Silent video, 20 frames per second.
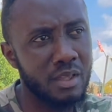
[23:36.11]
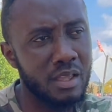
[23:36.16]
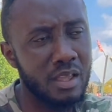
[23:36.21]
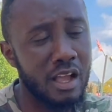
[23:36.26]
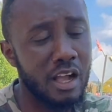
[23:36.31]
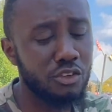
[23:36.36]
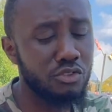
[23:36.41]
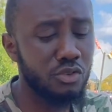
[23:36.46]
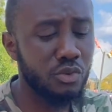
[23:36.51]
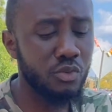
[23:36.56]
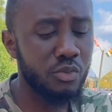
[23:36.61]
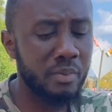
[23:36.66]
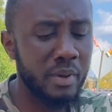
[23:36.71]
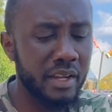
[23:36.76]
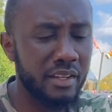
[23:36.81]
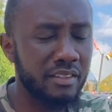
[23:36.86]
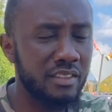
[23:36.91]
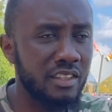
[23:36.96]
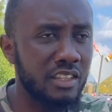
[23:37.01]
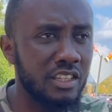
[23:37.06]
actually we
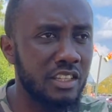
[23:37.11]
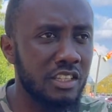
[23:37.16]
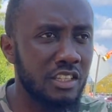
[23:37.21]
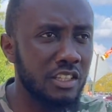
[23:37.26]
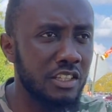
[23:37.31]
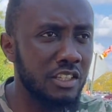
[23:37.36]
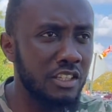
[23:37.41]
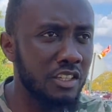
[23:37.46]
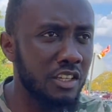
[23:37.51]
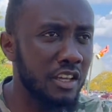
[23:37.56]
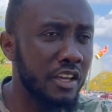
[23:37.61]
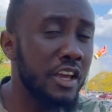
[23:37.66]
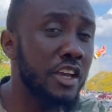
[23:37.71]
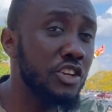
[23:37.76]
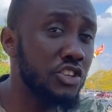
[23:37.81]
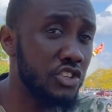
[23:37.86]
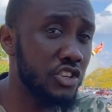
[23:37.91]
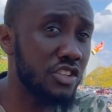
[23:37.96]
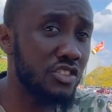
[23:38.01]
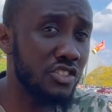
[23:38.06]
met the
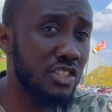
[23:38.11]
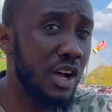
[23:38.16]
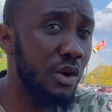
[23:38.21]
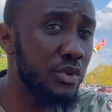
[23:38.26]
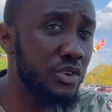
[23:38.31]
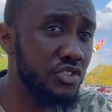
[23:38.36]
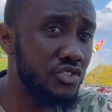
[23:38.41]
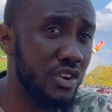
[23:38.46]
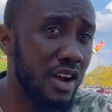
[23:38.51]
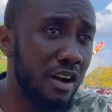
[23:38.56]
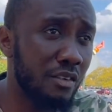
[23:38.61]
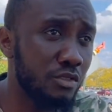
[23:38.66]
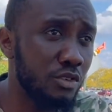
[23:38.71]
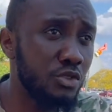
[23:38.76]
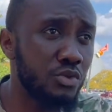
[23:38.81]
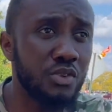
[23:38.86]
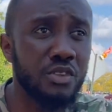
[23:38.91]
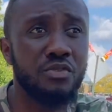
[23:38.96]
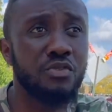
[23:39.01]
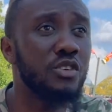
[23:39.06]
Haitians that we
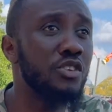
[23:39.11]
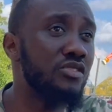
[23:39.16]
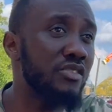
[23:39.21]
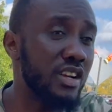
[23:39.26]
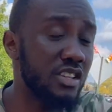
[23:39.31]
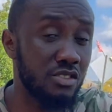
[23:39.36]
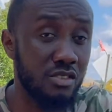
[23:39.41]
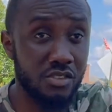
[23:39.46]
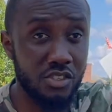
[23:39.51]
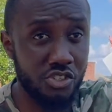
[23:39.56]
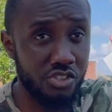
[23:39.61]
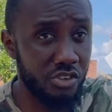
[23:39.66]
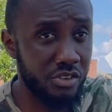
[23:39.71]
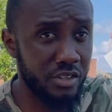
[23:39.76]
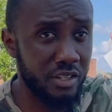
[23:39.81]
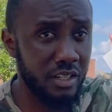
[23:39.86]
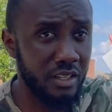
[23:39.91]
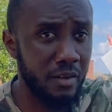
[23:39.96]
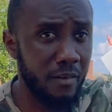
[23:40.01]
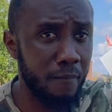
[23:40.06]
traveled with for the rest of the
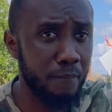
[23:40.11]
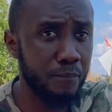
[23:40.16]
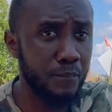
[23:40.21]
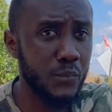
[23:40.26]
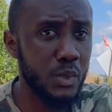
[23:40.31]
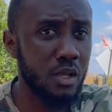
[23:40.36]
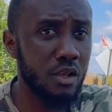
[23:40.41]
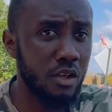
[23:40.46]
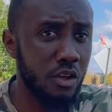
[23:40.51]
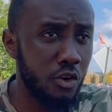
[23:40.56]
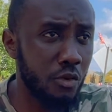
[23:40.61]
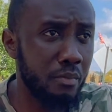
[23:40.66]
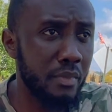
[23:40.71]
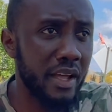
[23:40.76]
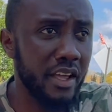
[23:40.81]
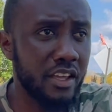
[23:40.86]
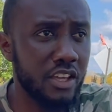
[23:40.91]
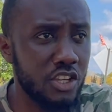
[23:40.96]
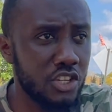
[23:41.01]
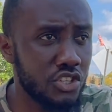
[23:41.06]
journey. We
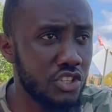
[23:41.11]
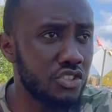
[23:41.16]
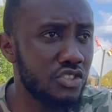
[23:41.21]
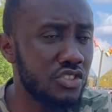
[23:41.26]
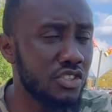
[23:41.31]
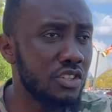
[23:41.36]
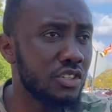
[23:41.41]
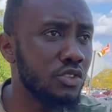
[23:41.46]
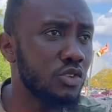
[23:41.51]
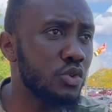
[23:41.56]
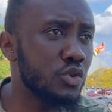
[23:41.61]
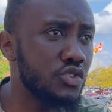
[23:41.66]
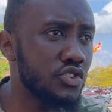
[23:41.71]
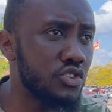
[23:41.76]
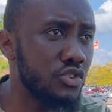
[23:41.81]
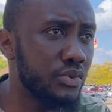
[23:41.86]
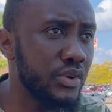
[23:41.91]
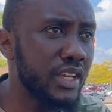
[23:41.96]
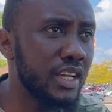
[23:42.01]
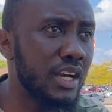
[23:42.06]
met Haitians in
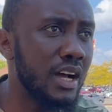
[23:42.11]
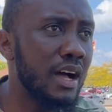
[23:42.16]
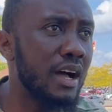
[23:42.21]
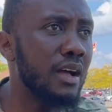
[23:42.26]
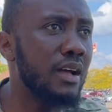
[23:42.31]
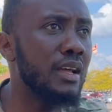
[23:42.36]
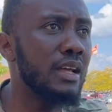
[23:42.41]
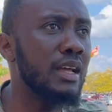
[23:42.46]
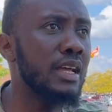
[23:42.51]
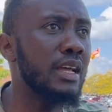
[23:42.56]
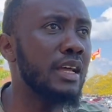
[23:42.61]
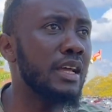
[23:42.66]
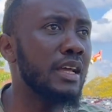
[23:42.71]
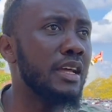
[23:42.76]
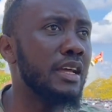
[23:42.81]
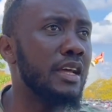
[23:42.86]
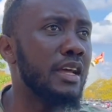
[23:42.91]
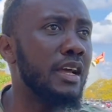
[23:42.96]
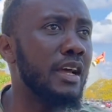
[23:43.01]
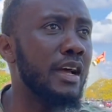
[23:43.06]
Costa Rica.
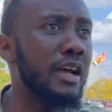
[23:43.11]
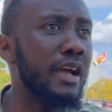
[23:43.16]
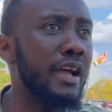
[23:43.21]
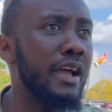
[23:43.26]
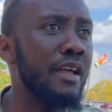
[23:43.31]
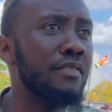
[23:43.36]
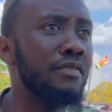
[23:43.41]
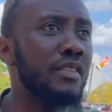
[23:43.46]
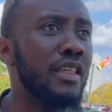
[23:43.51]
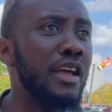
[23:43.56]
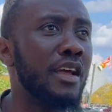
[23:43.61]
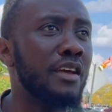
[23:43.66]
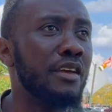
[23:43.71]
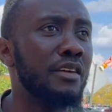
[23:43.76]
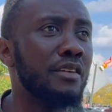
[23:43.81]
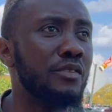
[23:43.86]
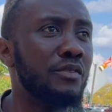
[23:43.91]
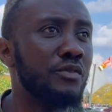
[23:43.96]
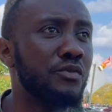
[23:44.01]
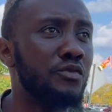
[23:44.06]
And
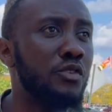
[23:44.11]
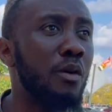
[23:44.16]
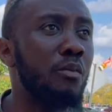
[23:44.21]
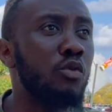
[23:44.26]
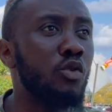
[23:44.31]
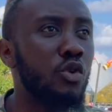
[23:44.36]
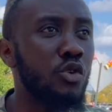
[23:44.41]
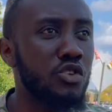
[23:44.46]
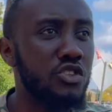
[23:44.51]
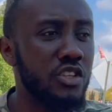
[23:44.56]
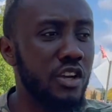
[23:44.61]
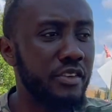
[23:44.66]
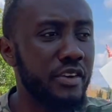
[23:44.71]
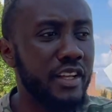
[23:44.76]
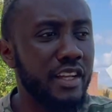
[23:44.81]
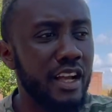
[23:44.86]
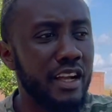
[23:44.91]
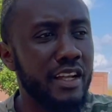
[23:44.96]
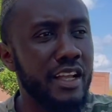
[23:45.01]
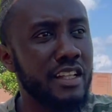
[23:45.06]
then from Costa
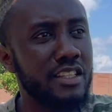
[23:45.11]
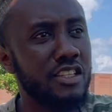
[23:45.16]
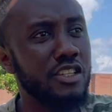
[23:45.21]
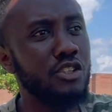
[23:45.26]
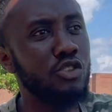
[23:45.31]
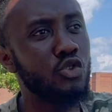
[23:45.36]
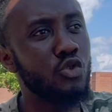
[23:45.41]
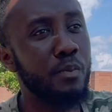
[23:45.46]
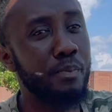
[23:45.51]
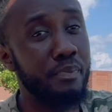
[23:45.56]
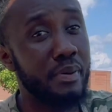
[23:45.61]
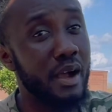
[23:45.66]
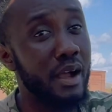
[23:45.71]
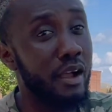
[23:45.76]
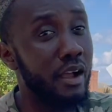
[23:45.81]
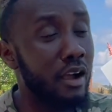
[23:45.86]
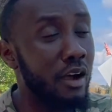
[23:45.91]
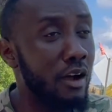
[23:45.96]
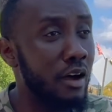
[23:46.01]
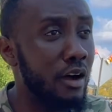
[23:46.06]
Rica getting into
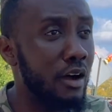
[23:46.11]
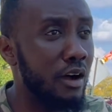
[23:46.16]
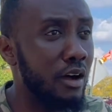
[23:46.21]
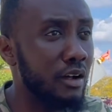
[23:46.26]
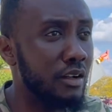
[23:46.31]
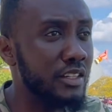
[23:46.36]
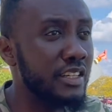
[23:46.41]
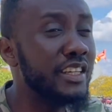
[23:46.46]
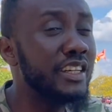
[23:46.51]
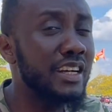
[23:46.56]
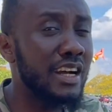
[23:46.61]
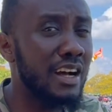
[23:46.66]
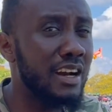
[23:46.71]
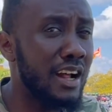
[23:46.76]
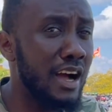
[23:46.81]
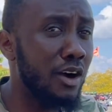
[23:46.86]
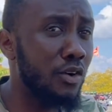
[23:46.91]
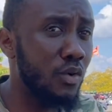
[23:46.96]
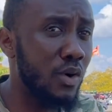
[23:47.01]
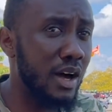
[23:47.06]

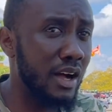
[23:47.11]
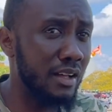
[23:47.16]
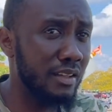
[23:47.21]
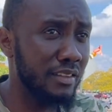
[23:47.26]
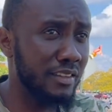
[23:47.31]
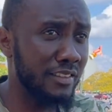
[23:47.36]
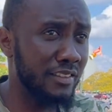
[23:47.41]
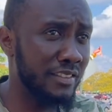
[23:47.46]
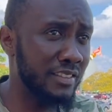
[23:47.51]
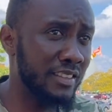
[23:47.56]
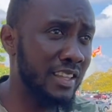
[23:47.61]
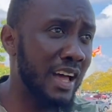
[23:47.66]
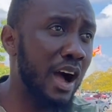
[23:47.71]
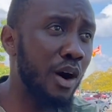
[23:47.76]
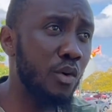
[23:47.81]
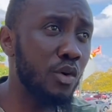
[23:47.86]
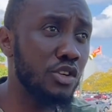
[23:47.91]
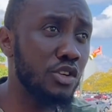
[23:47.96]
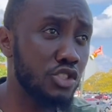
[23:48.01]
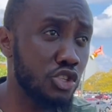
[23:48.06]
Nicaragua, that
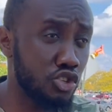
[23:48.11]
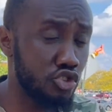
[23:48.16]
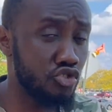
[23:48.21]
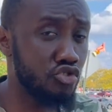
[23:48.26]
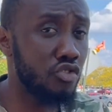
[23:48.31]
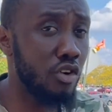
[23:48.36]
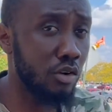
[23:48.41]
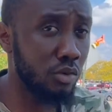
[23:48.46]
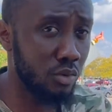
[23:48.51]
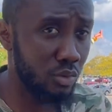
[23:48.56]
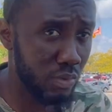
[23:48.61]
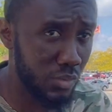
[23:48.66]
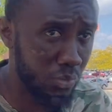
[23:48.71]
was a struggle.